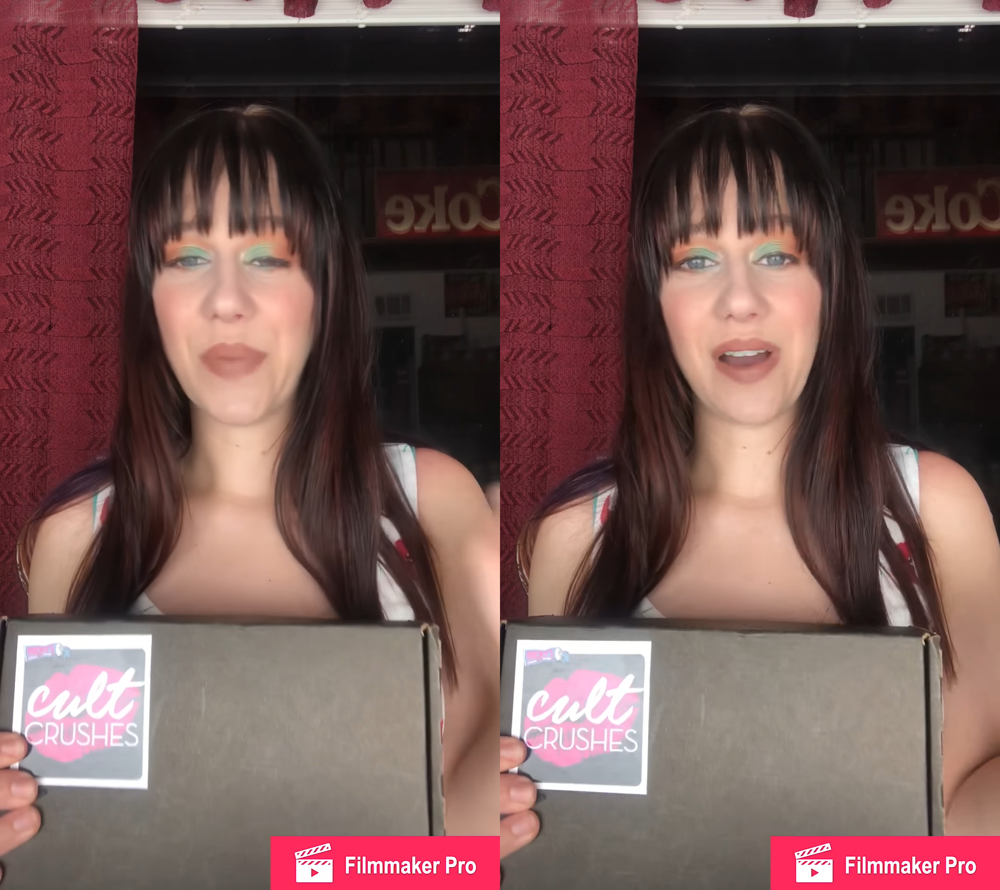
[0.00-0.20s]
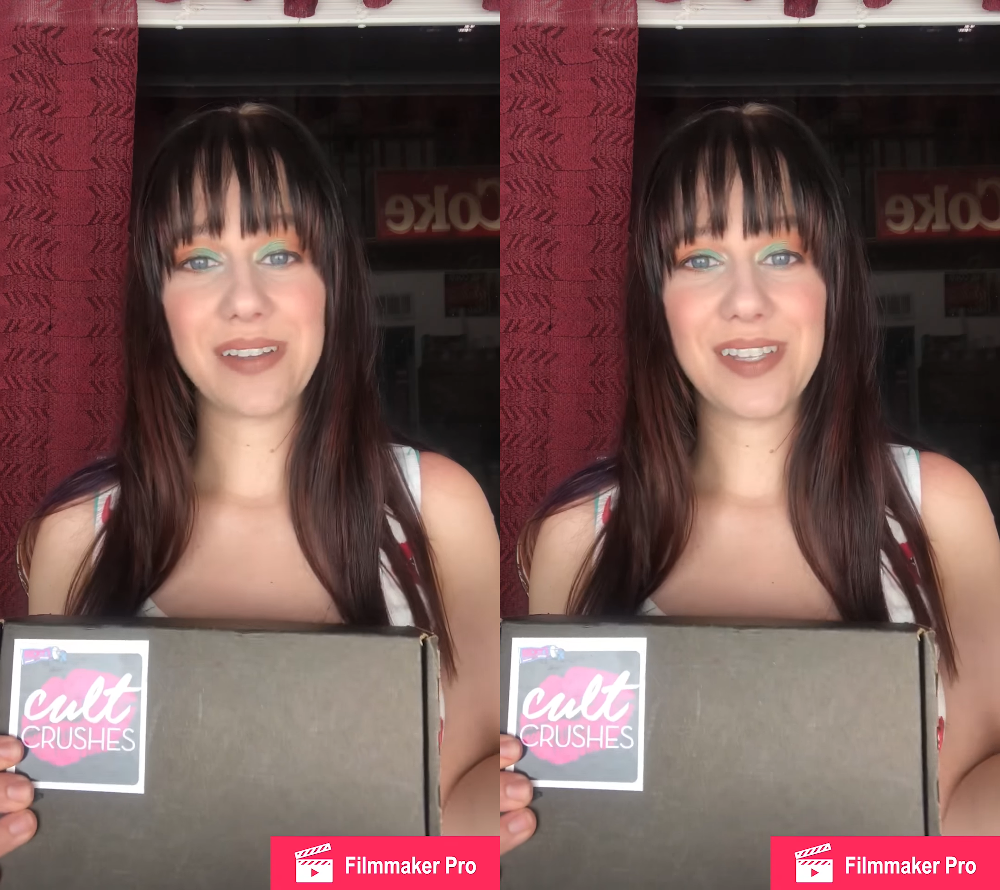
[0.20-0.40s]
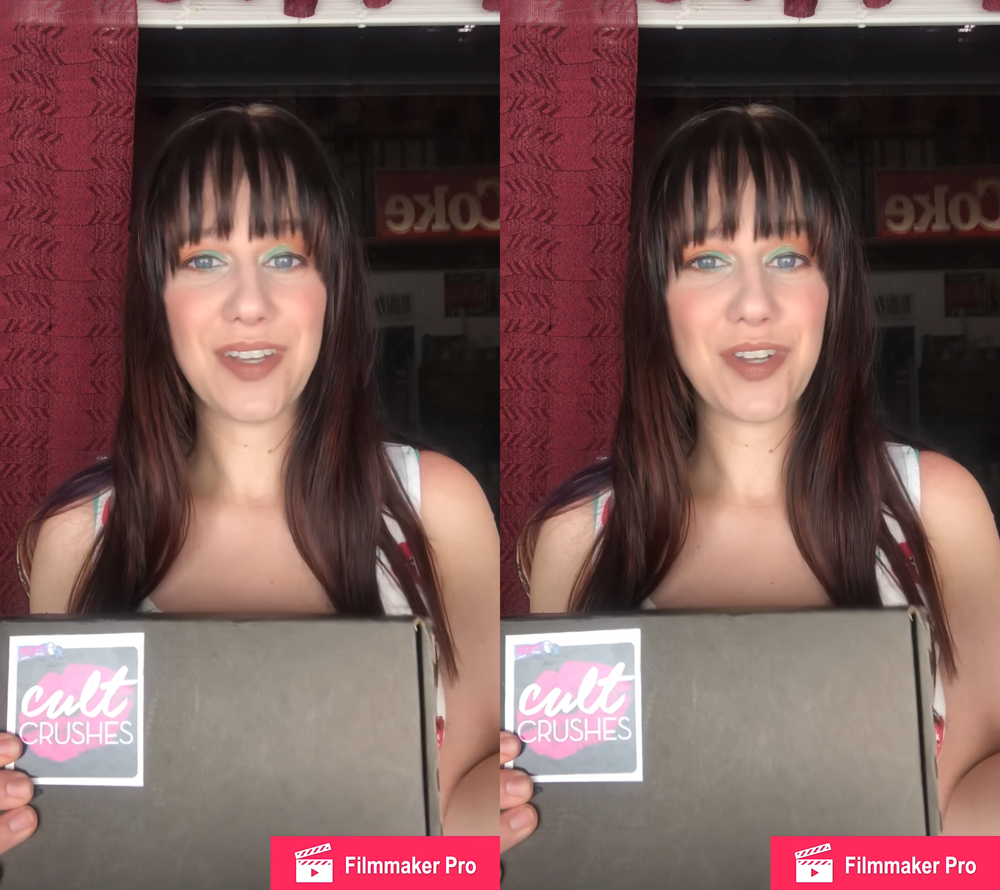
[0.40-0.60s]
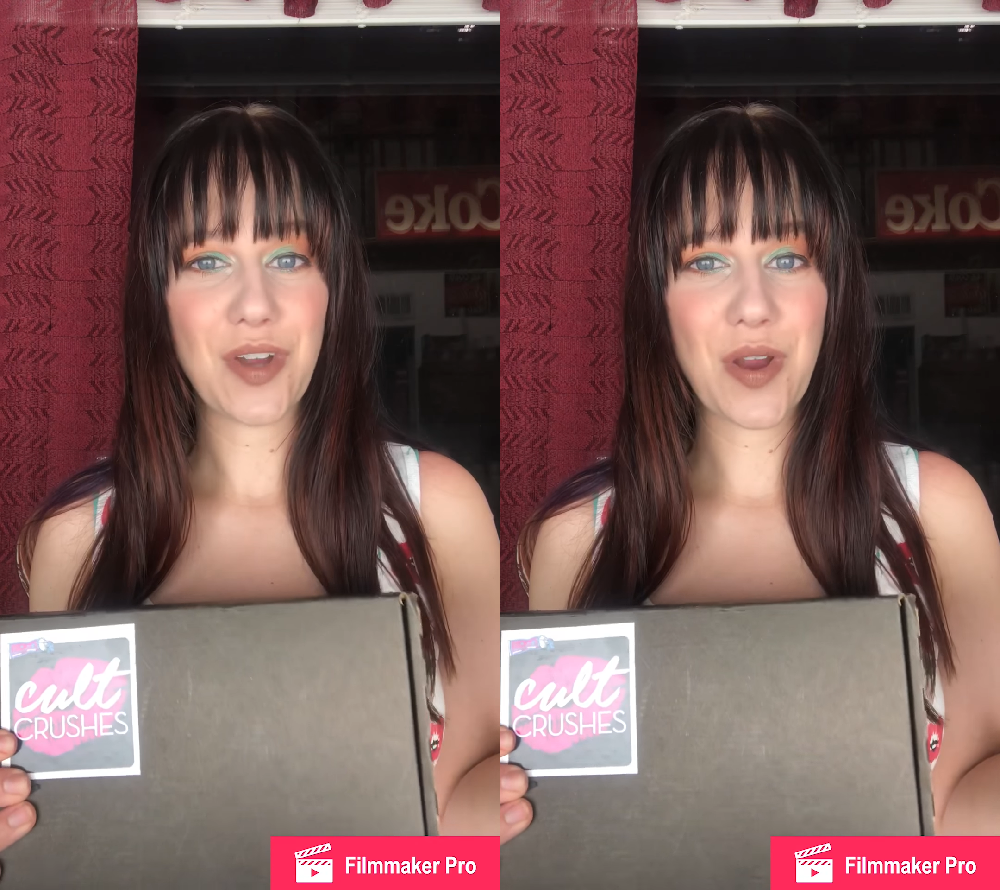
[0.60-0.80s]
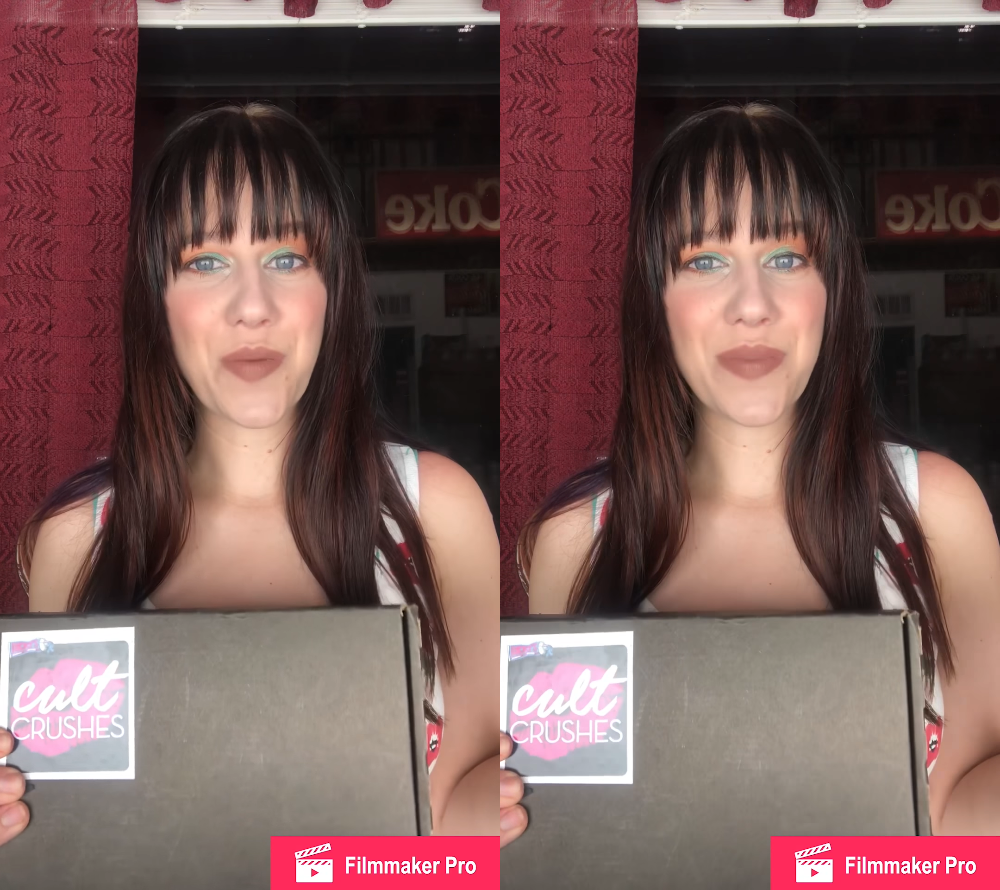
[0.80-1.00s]

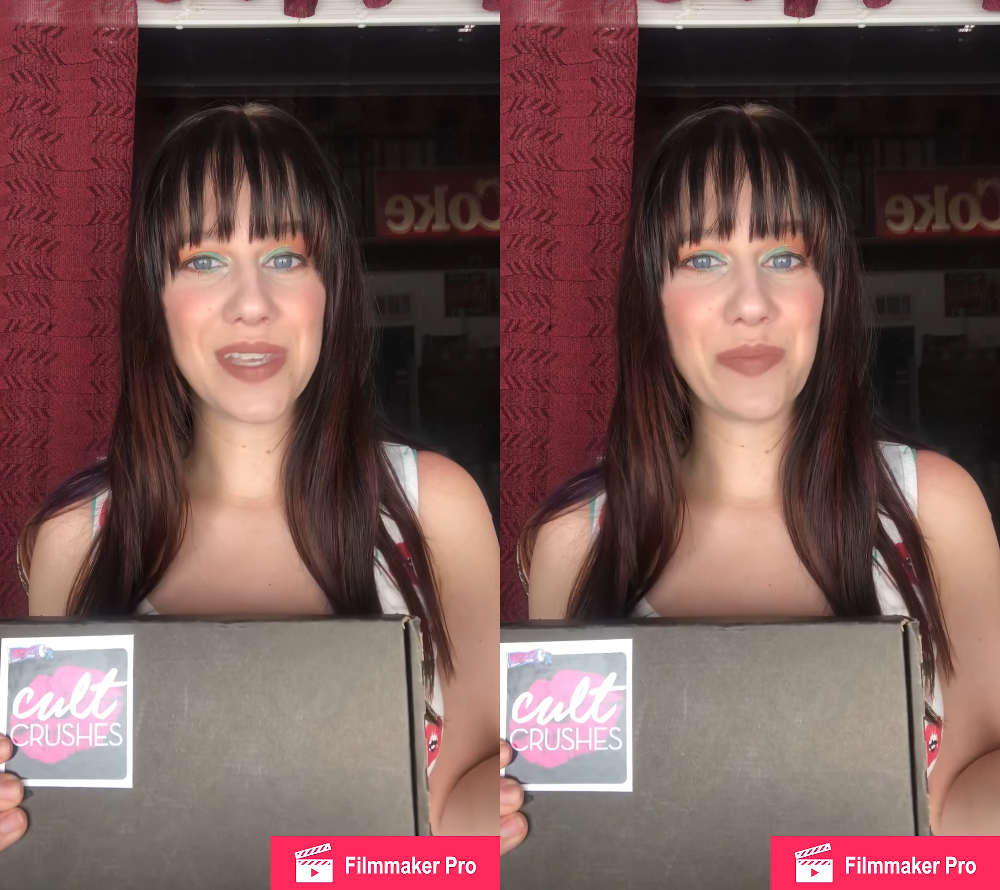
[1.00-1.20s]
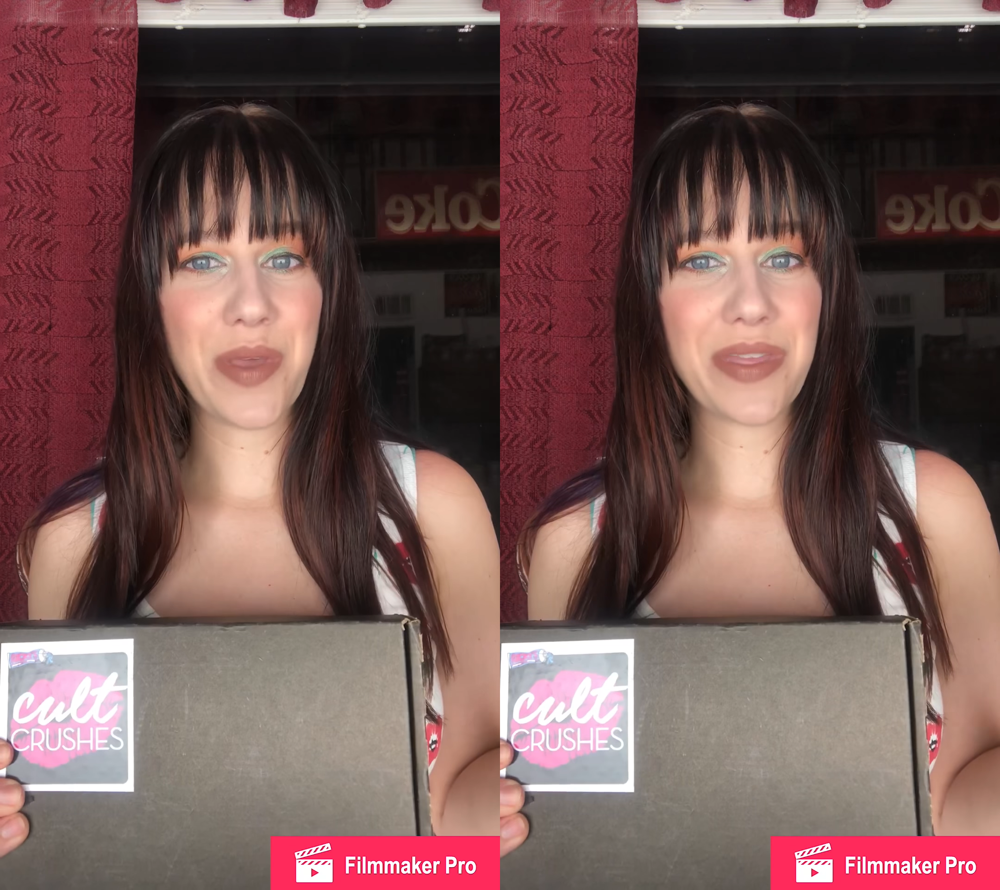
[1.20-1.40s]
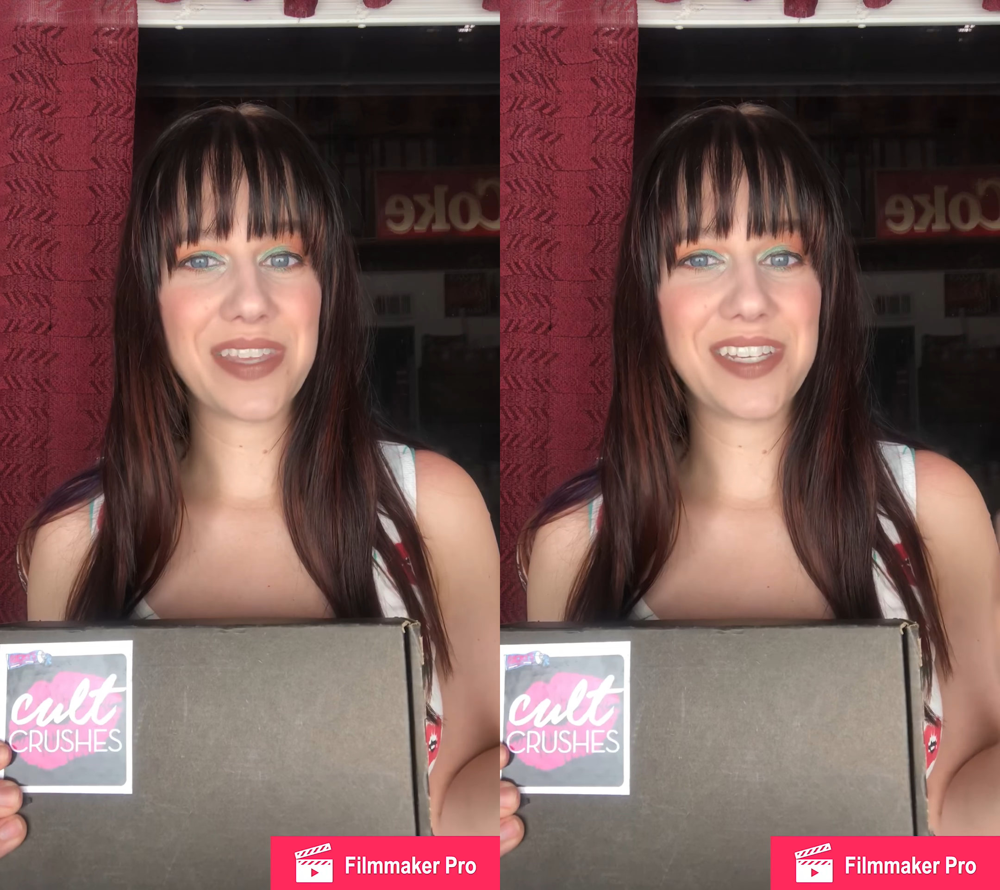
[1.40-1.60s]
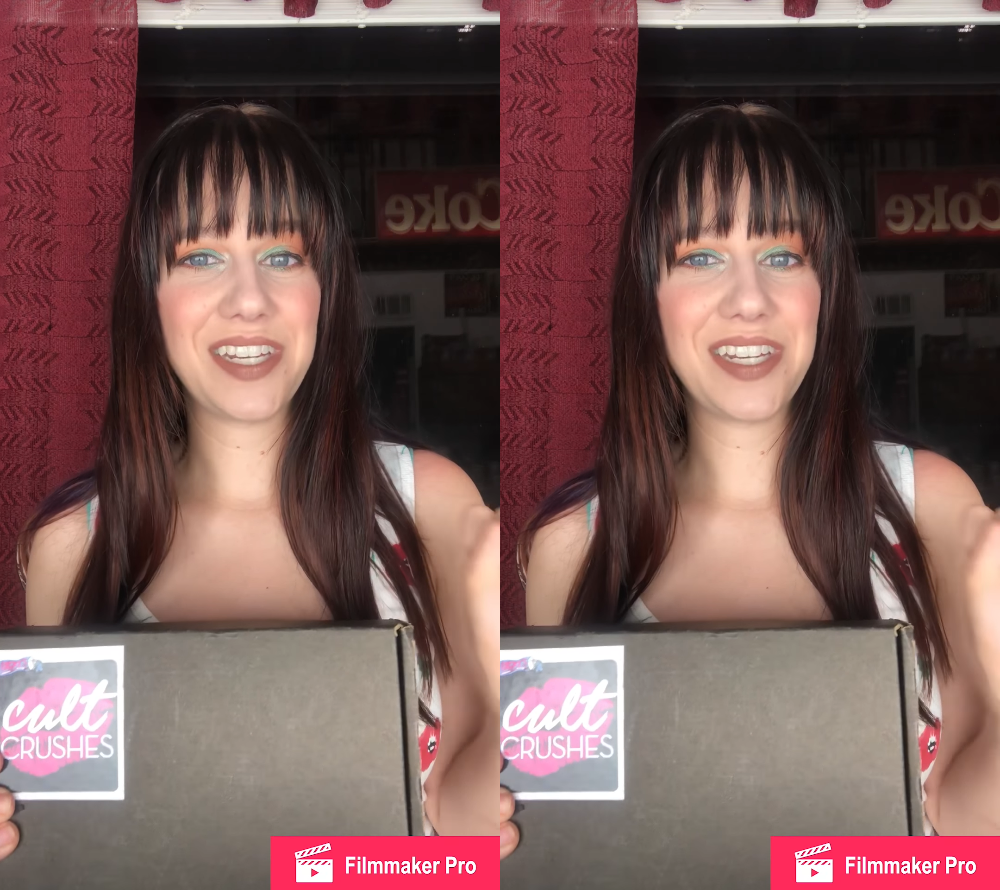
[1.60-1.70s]
BoxyCharm this month